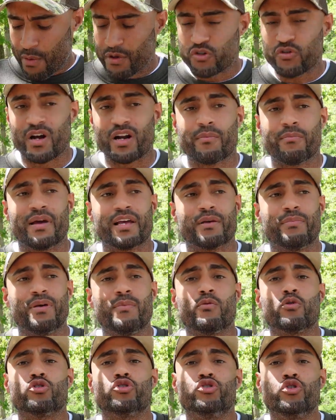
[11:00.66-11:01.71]
we try to make
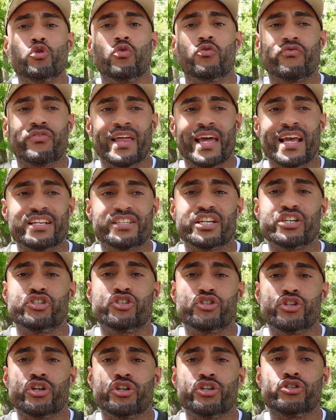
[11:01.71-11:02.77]
people do things they
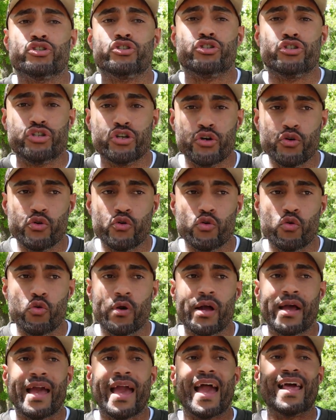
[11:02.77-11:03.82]
shouldn't do,
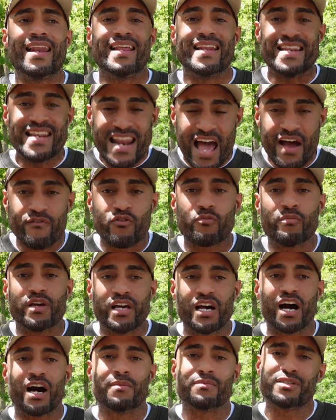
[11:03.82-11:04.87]
and it never
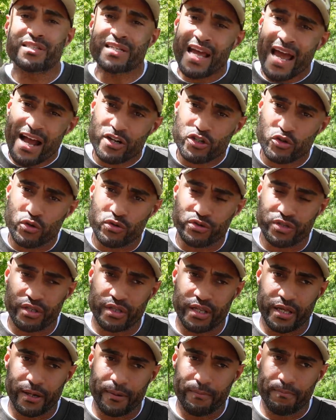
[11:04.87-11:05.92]
becomes natural to
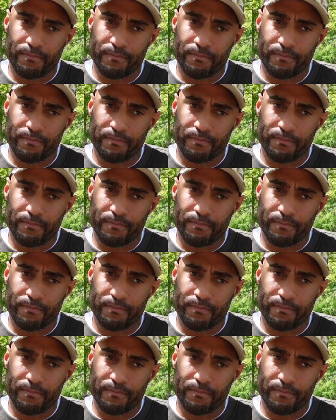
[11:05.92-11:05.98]
them.